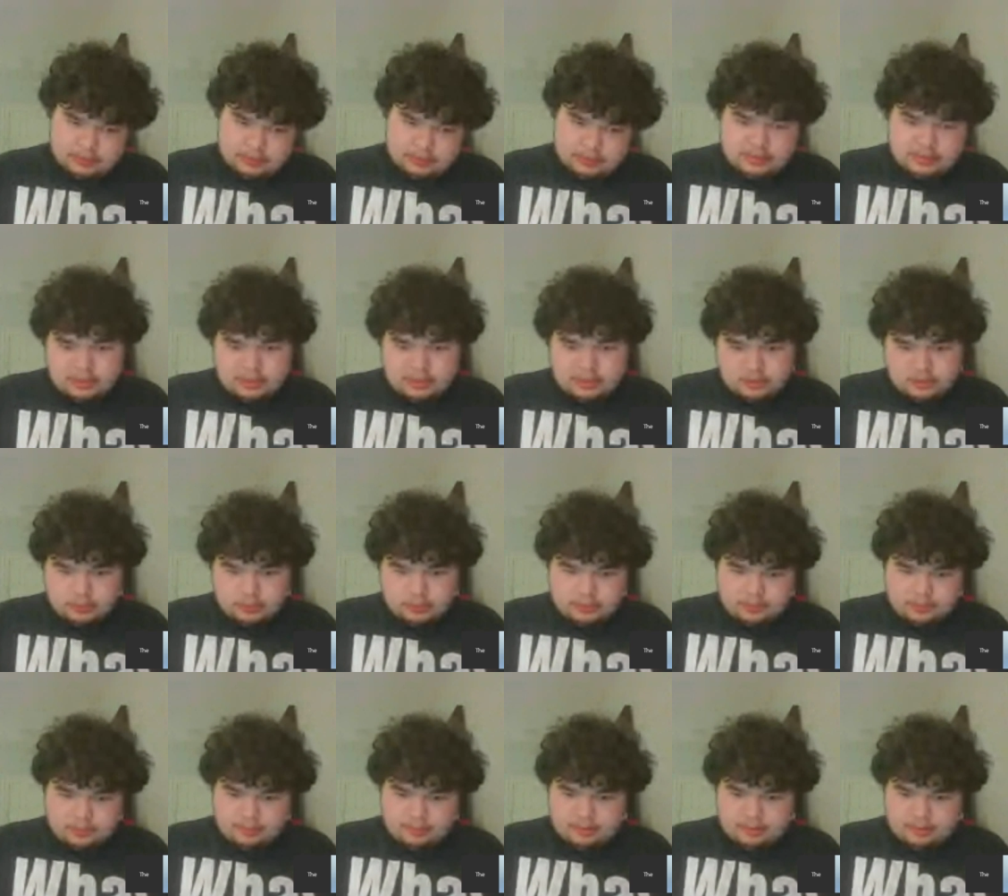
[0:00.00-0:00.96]
Teen Titans Go
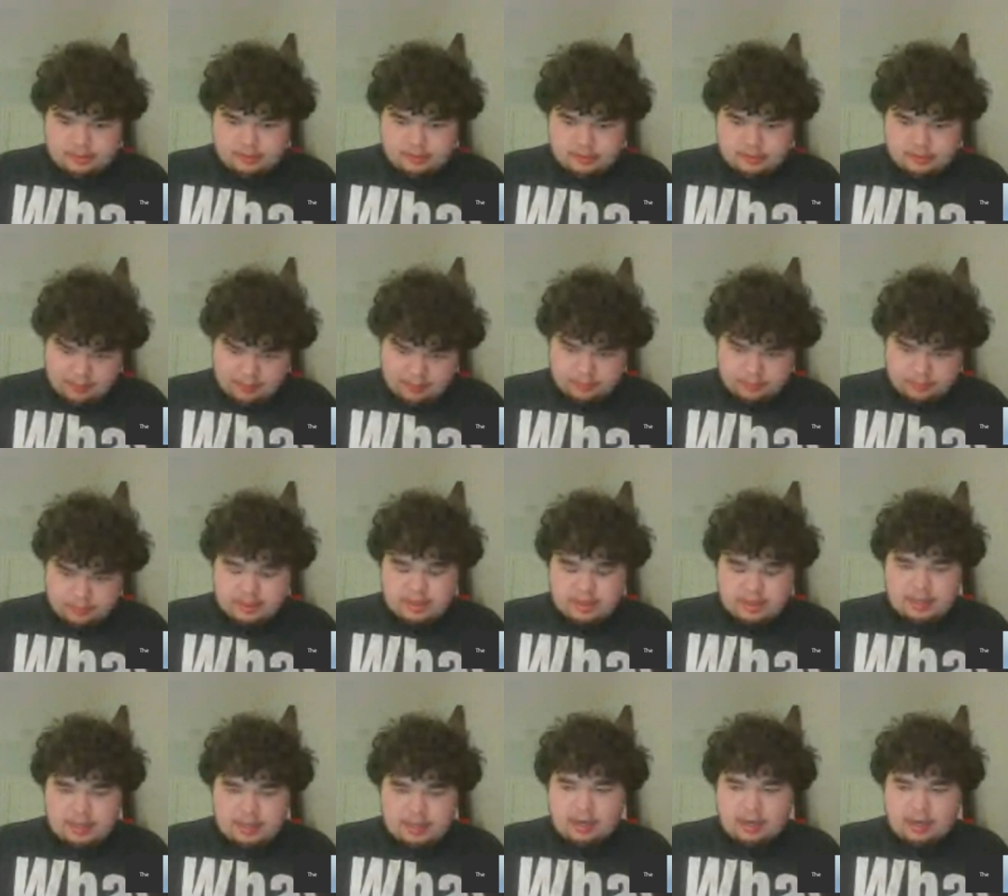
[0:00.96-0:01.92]
is a piece of crap,
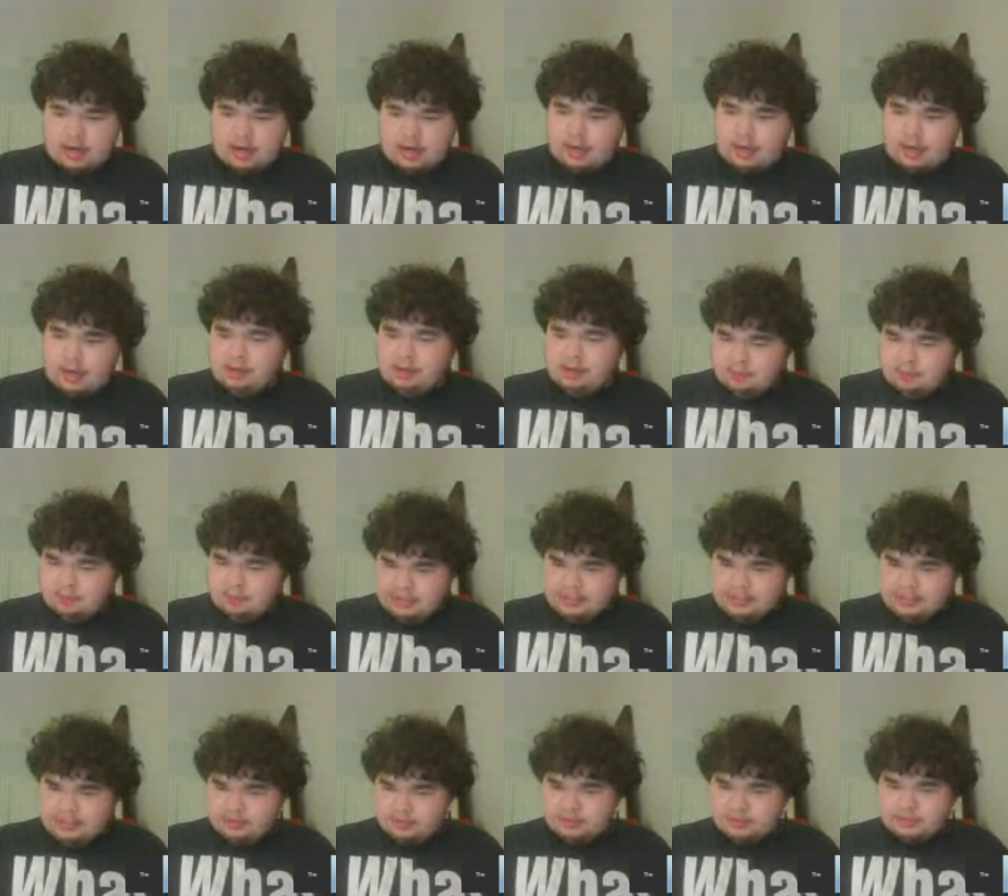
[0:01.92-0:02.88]
and I
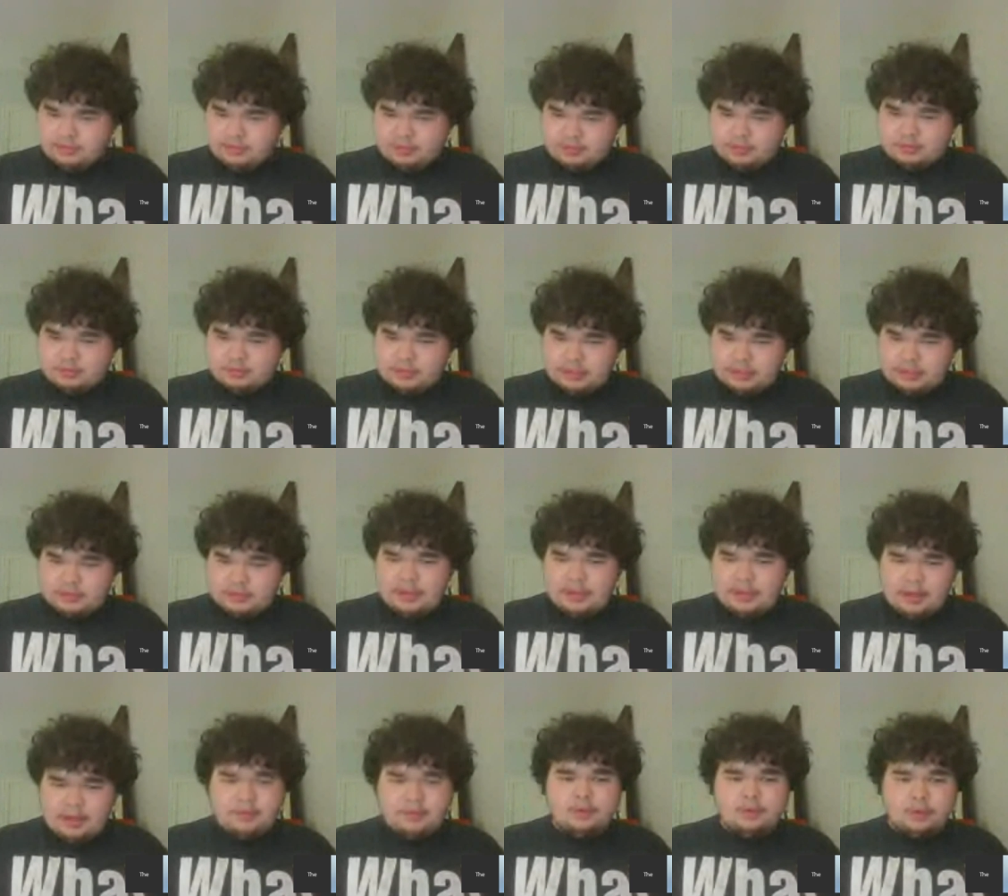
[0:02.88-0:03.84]
believe
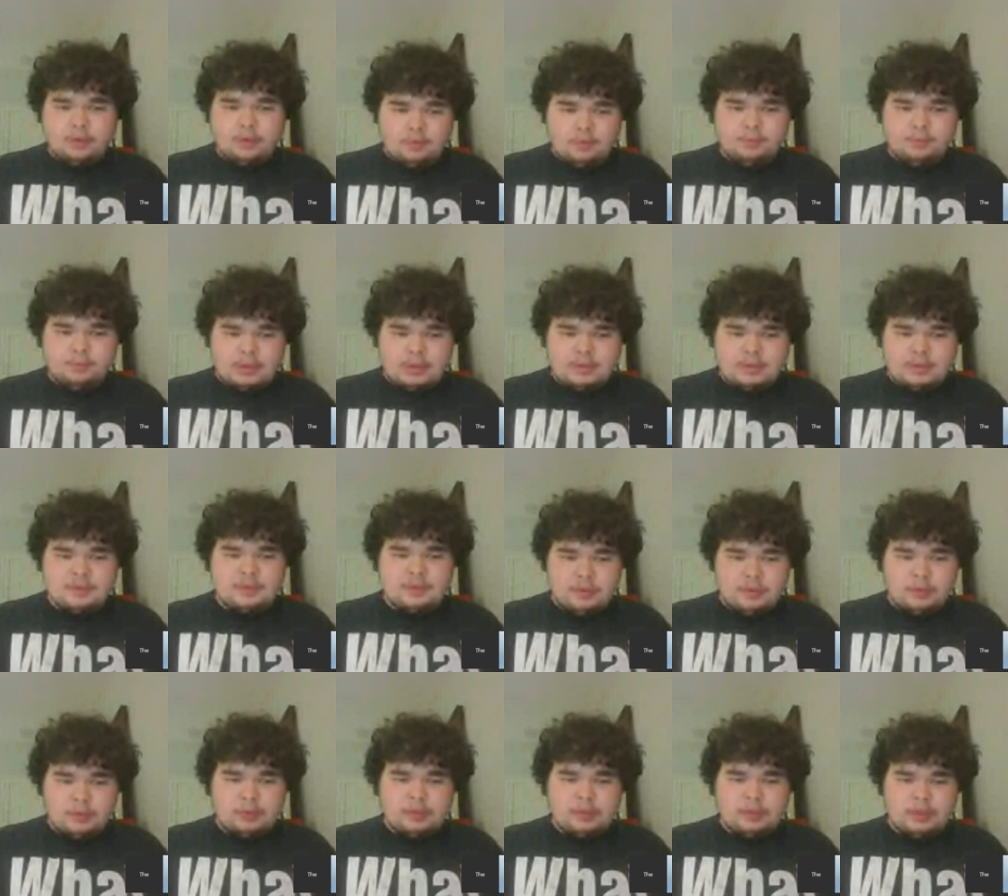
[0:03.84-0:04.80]
that is a good place
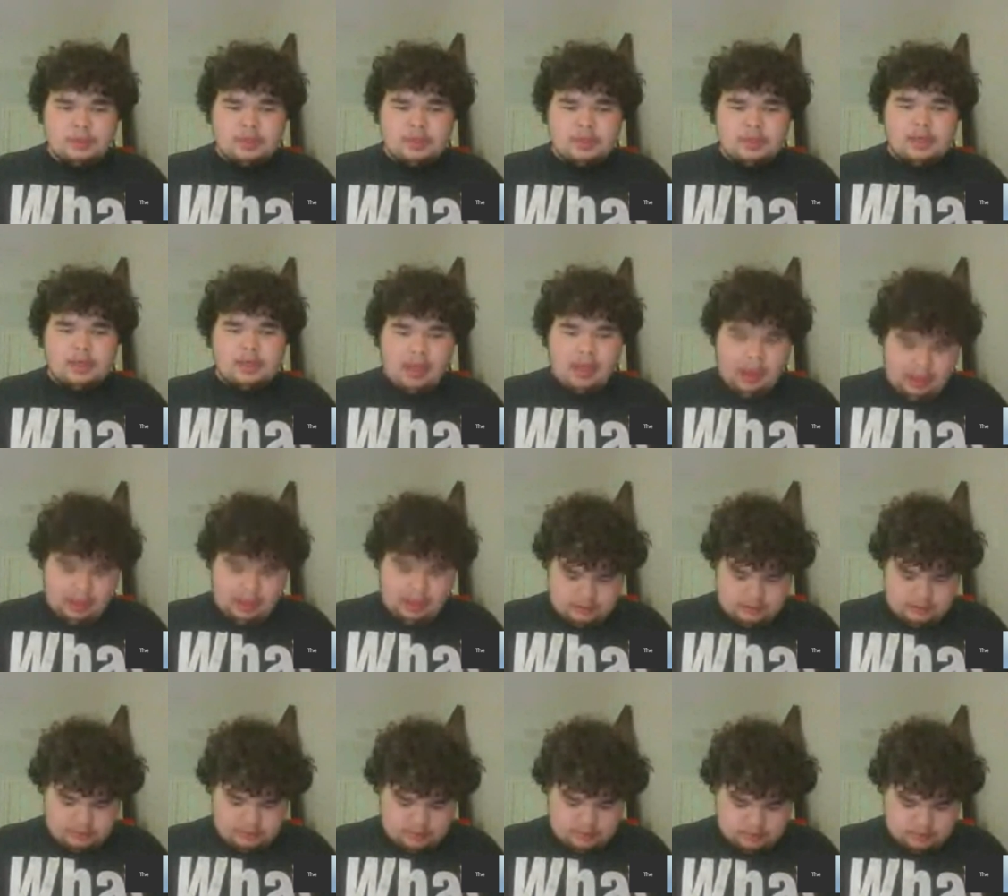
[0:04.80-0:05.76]
to
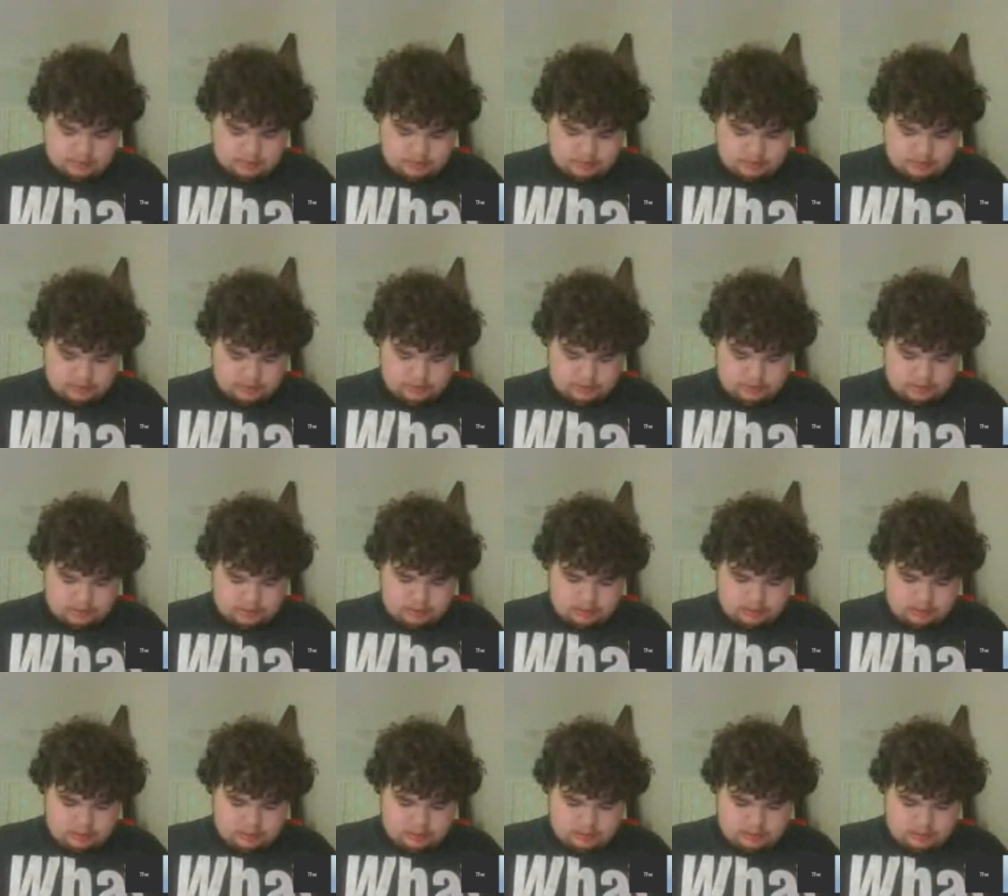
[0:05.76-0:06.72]
end
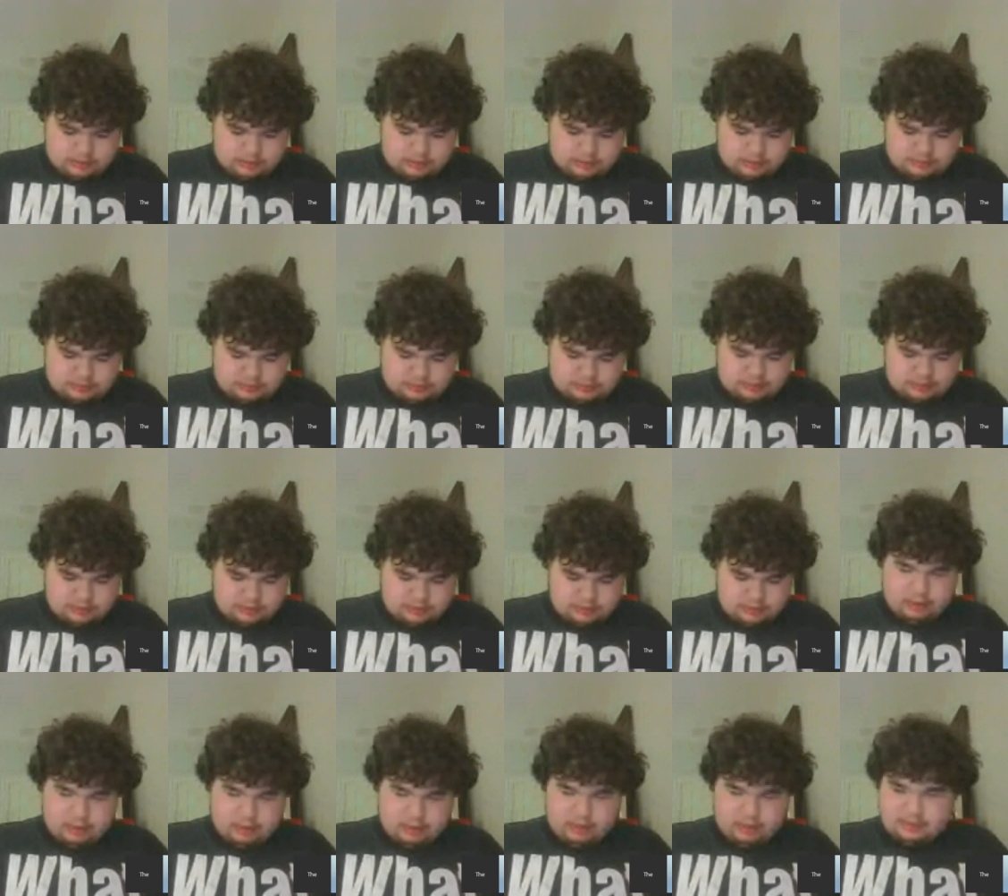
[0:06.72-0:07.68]
this
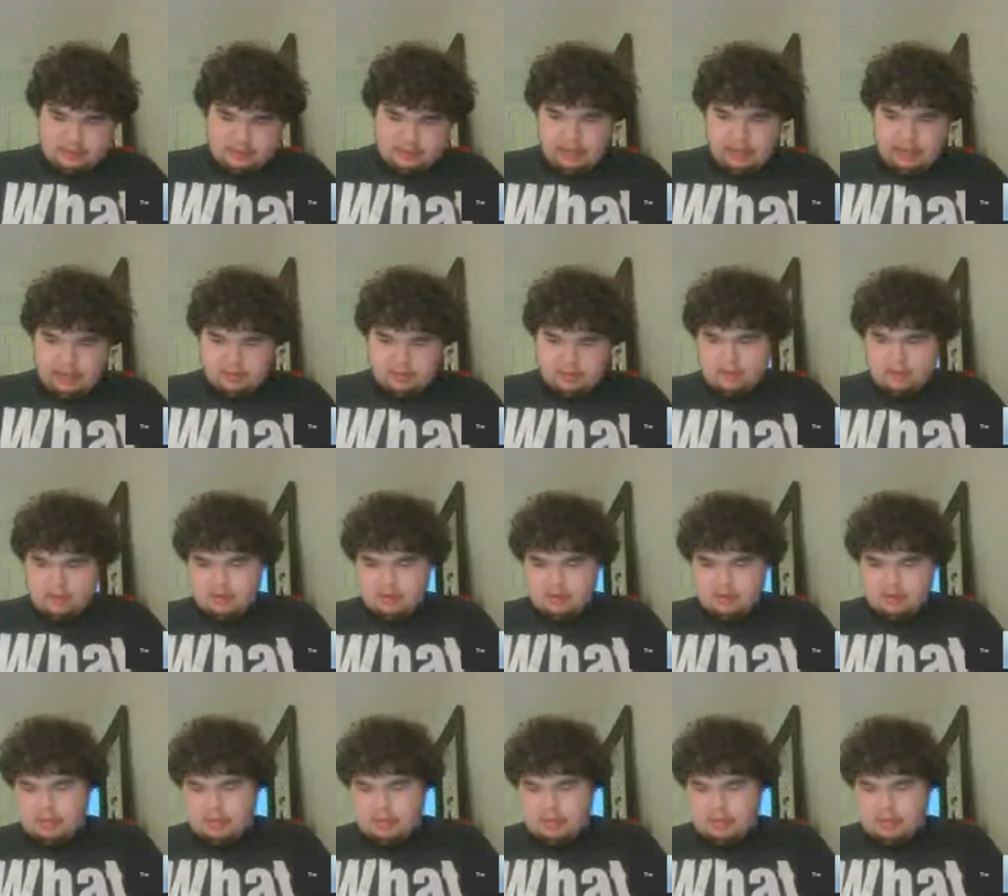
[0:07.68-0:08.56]
podcast.